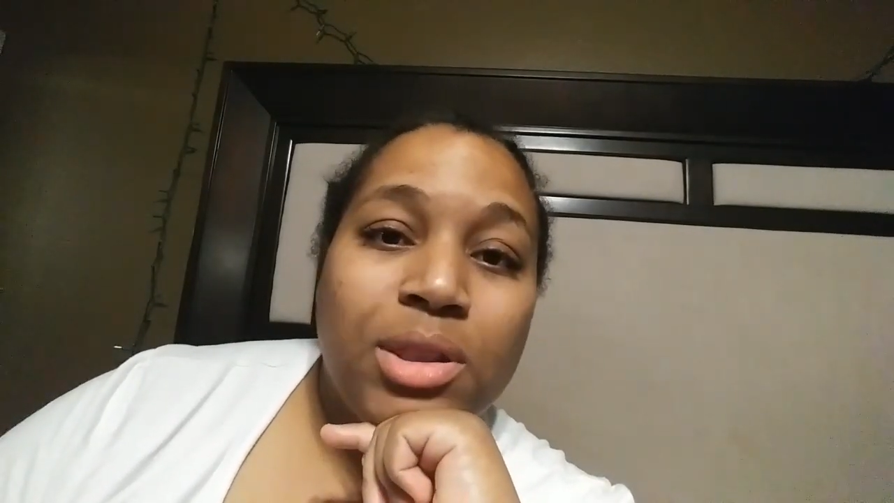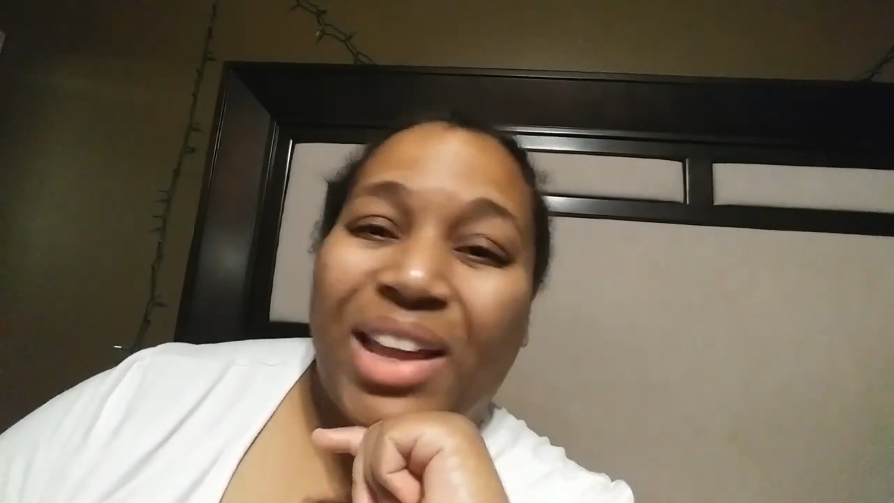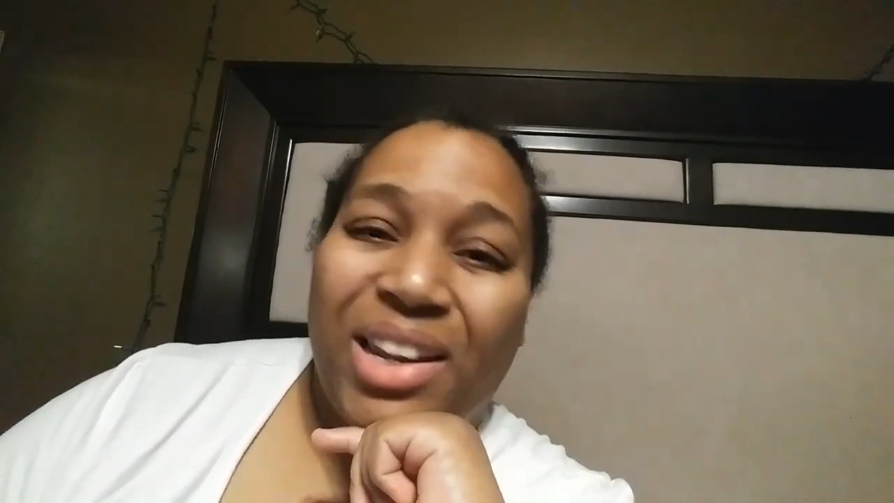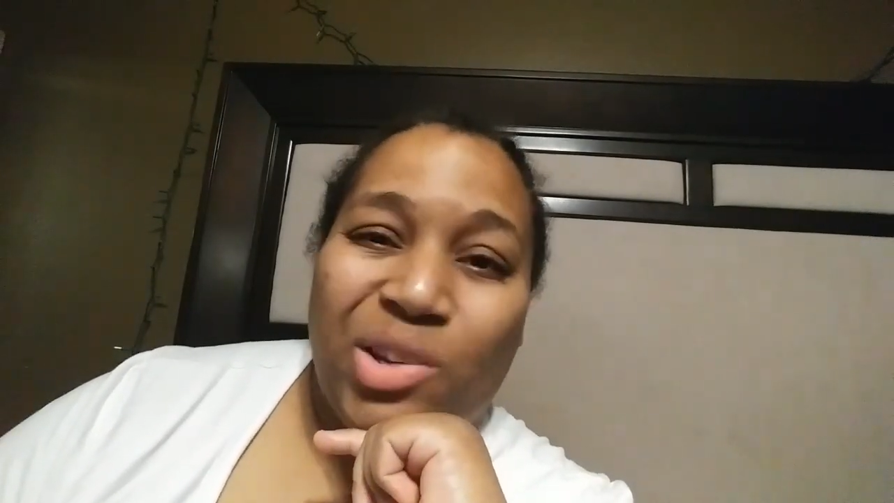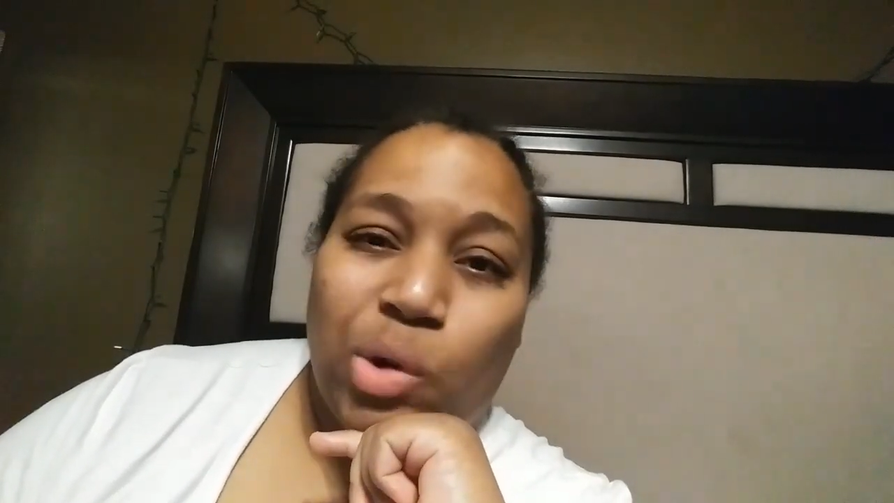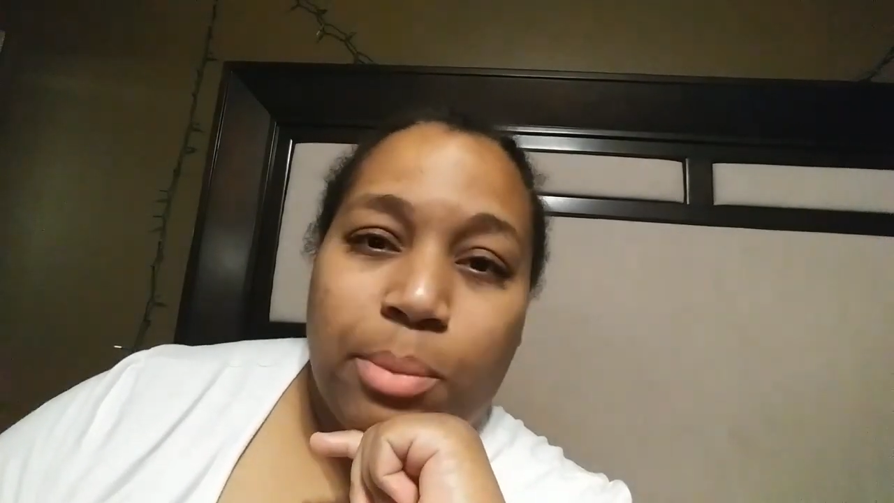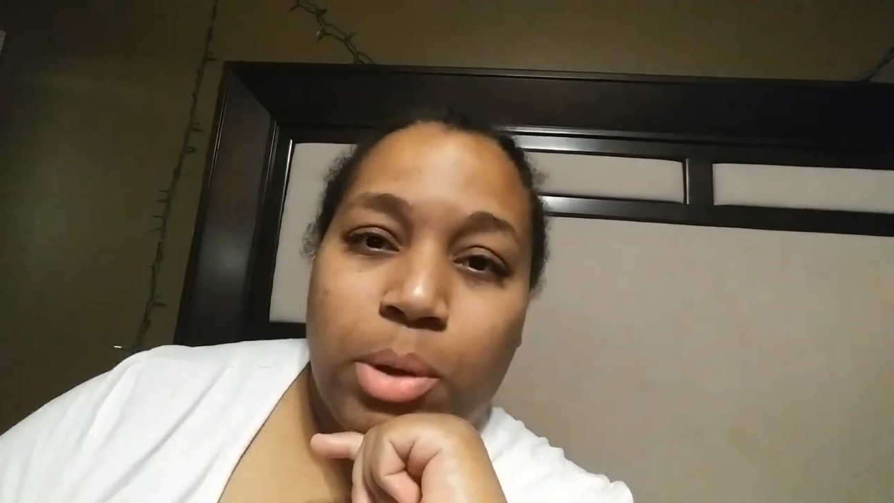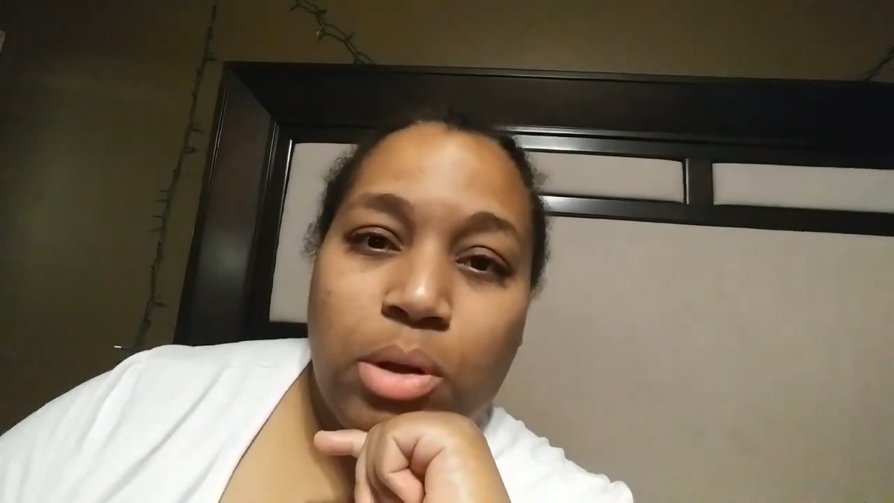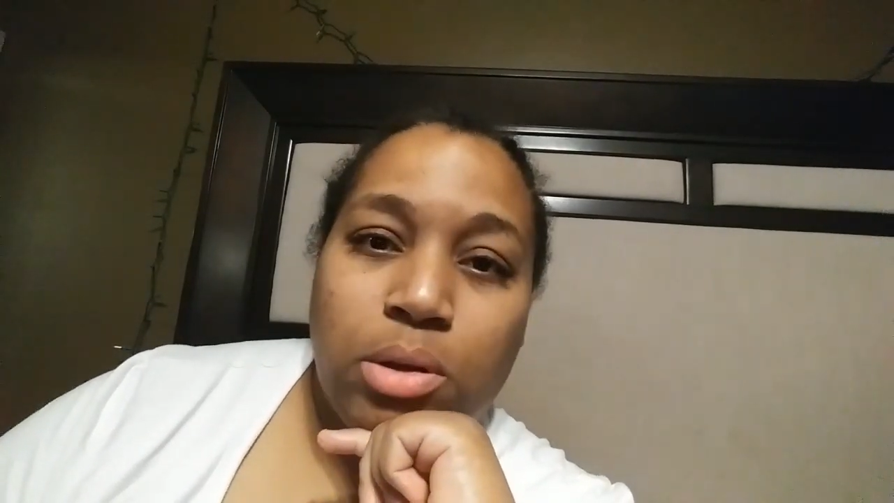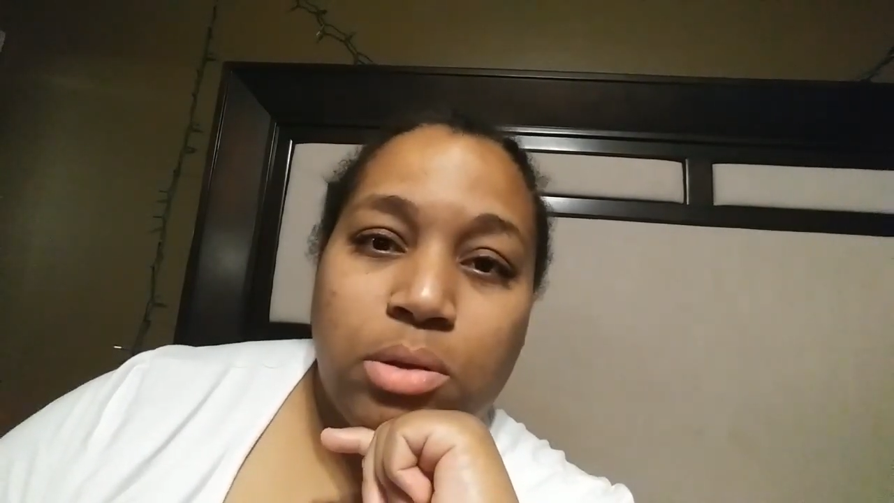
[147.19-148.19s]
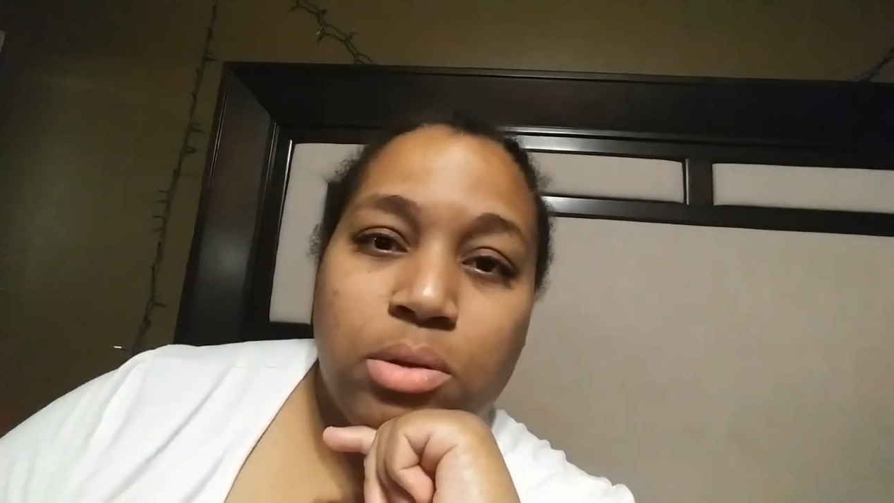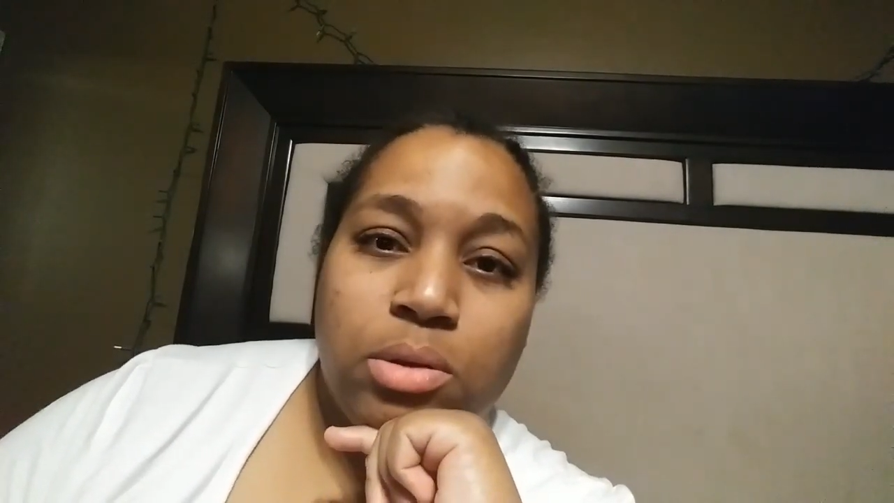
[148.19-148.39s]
That ain't normal.